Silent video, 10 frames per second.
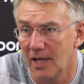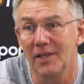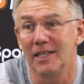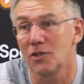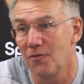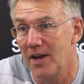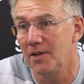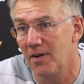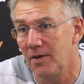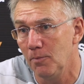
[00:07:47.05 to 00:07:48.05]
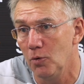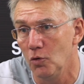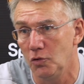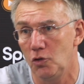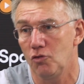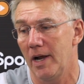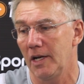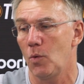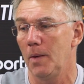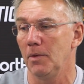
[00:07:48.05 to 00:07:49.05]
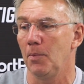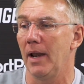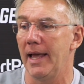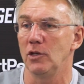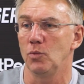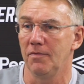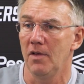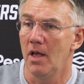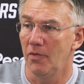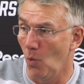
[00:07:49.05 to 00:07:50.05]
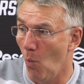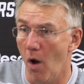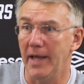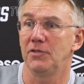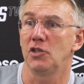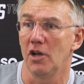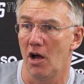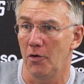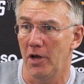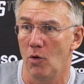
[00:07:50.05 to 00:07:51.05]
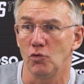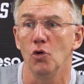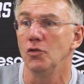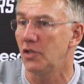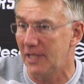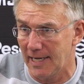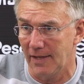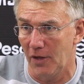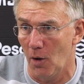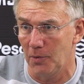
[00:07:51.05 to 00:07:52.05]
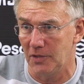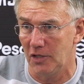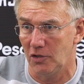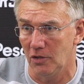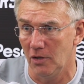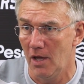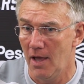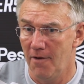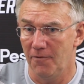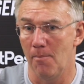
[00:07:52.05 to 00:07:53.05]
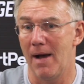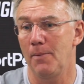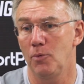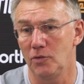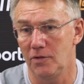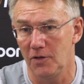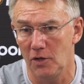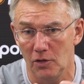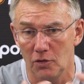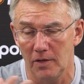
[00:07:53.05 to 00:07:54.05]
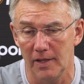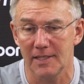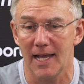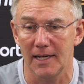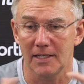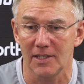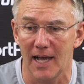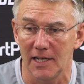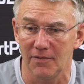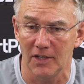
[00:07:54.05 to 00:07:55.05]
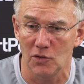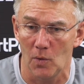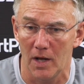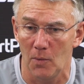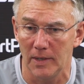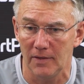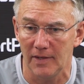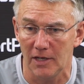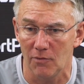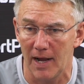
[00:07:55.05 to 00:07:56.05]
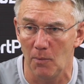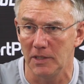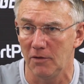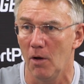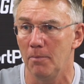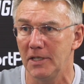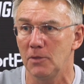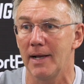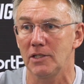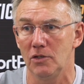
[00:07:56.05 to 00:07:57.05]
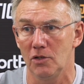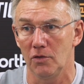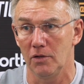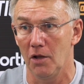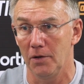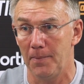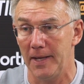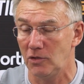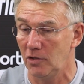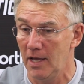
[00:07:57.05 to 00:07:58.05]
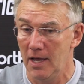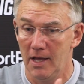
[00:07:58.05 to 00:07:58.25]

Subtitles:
I think that's very, very important. You try and equip the players with the what-if scenarios, understanding the opposition. From my point of view, you're looking at the tactic side of it as well, when you're thinking, right, well, you've got mismatches on the pitch.